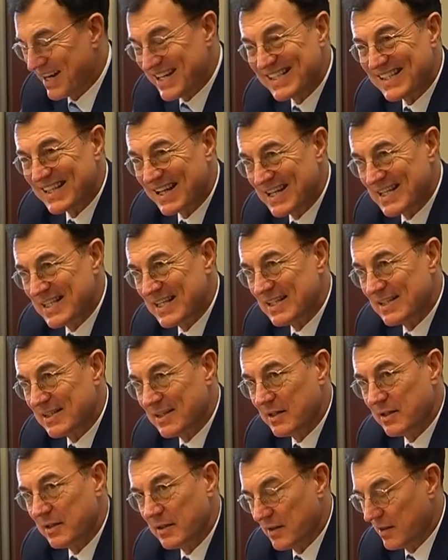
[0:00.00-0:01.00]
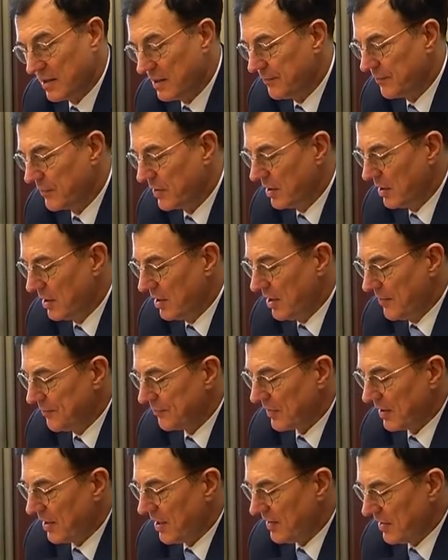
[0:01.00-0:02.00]
bite sizes there,
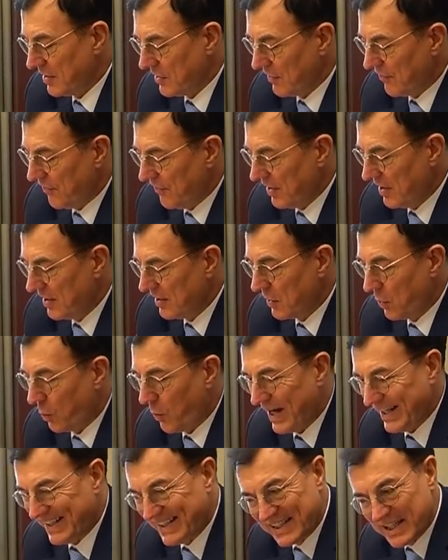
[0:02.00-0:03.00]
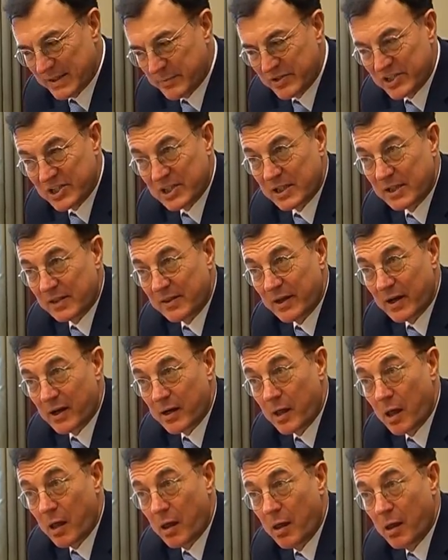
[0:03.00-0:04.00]
and then you fill in a white kimchi in there.
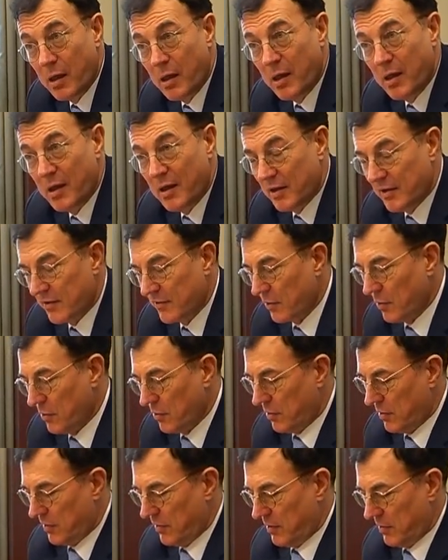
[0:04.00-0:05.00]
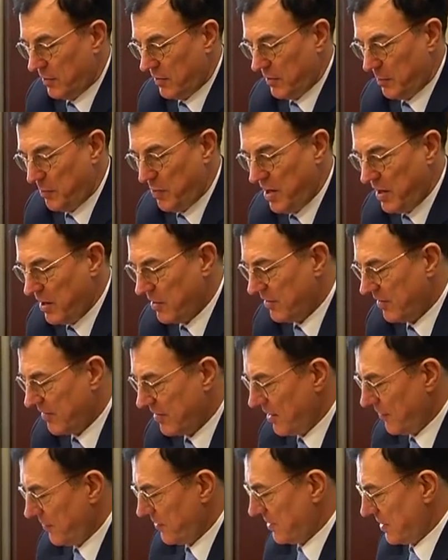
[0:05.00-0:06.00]
Yeah? So the pear
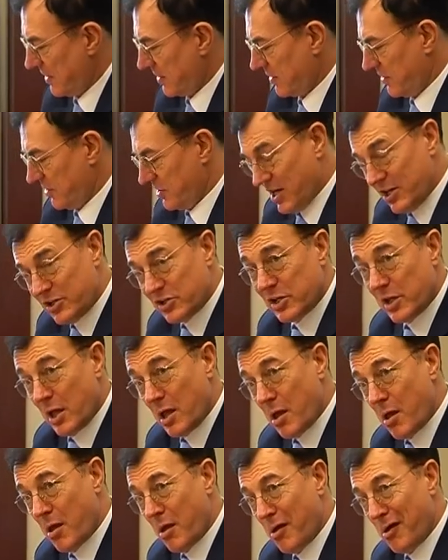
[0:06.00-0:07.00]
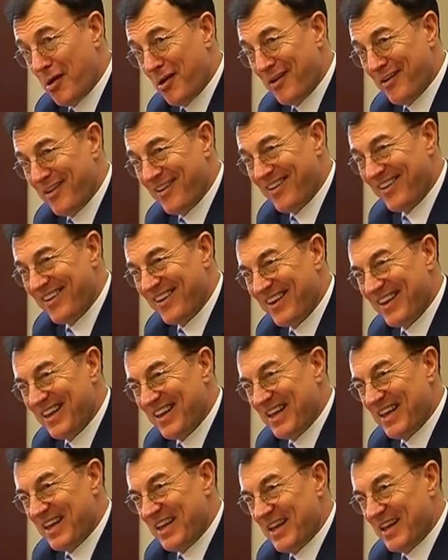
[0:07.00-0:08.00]
itself is like the dish, yeah?
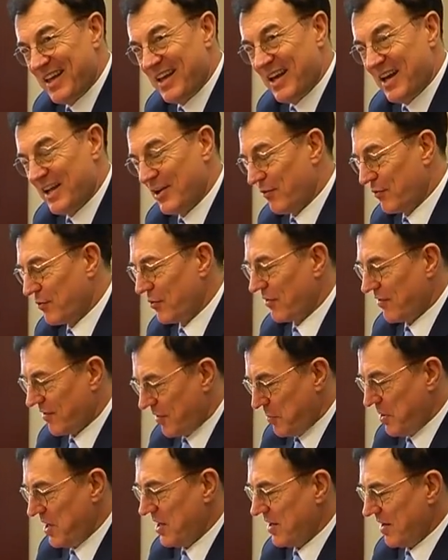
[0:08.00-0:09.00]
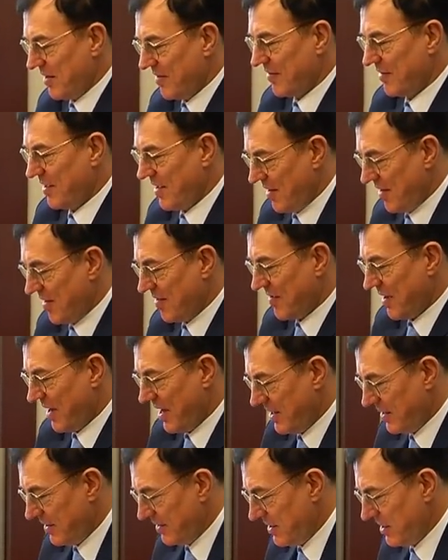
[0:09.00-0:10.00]
And of course the pear is
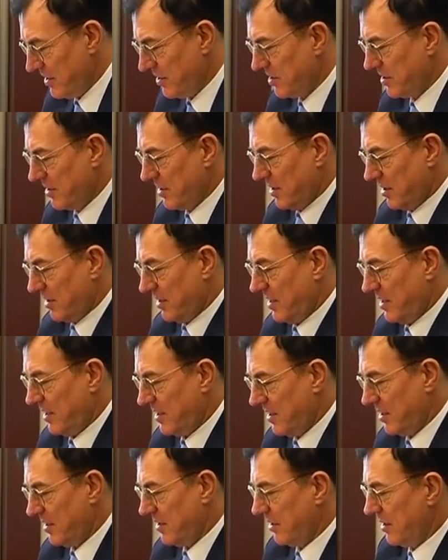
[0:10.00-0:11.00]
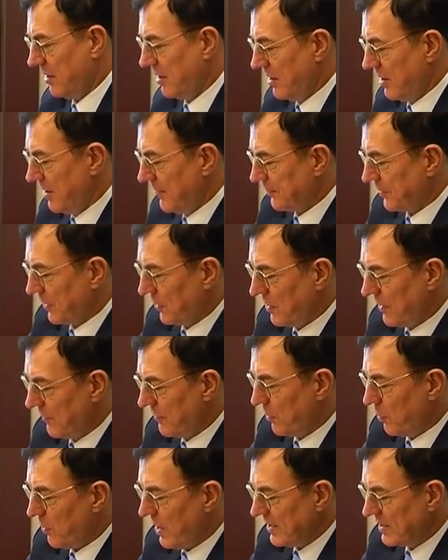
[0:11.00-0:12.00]
inside the dish, and you have
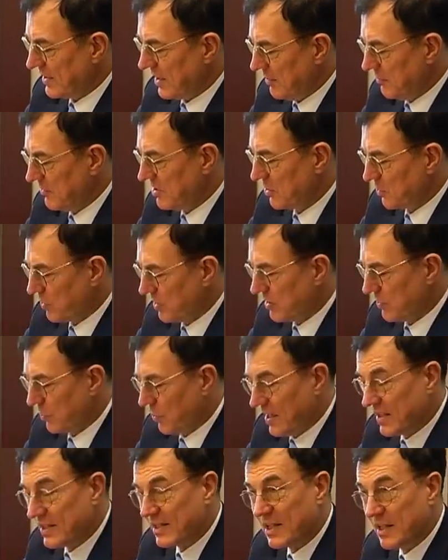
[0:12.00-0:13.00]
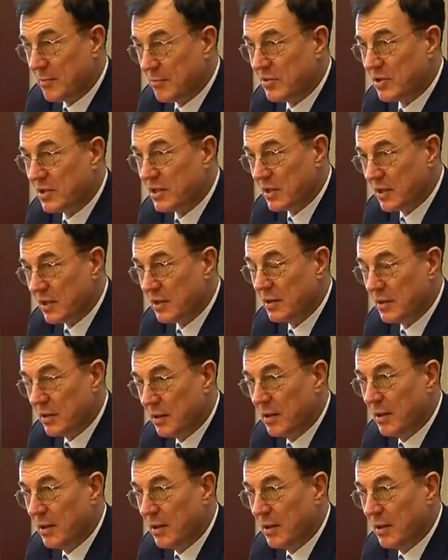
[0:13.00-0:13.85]
the white kimchi with the white kimchi